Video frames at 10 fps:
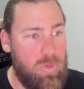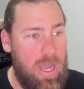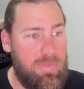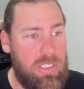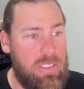while
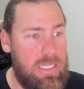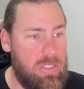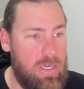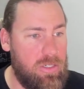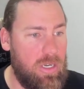having a
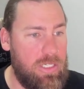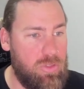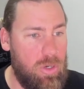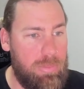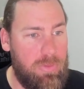decentralized
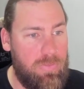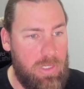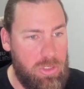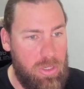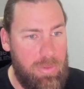group of
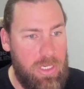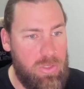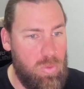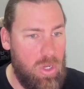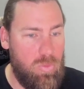
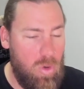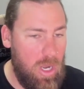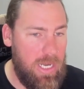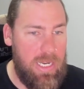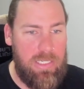contributors
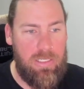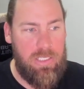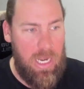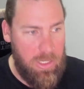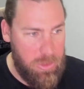worldwide. It's a
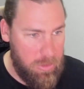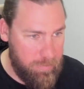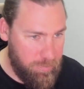challenge.